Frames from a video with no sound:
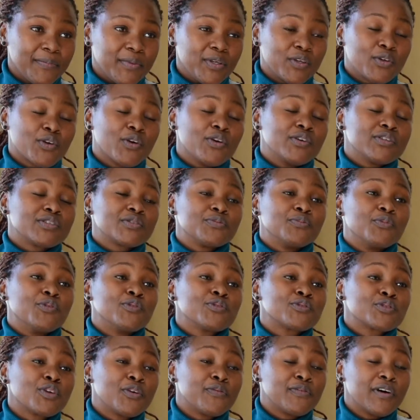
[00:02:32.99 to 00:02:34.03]
because
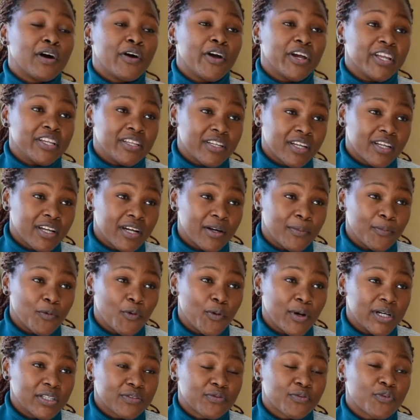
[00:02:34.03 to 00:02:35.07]
most of our income
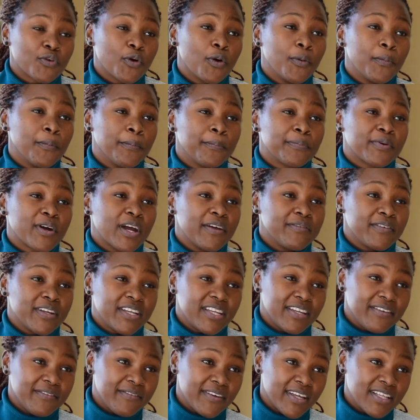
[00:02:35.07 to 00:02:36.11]
was from private
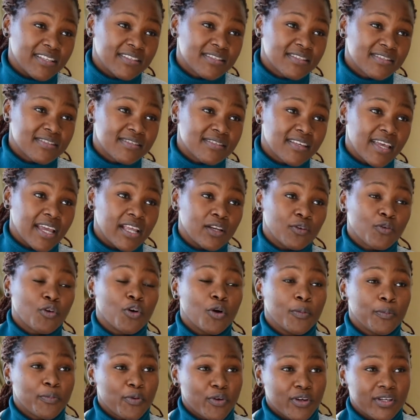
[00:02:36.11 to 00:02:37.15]
events and
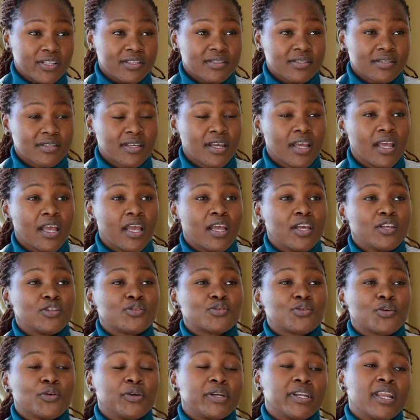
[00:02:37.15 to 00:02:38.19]
corporates.
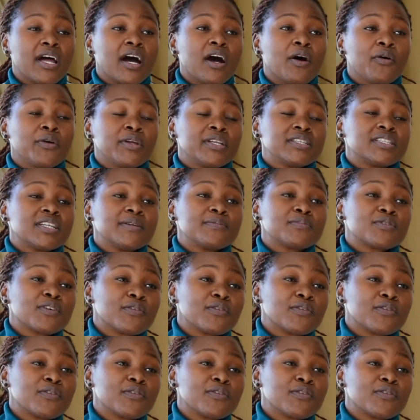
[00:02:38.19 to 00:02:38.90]
So now in terms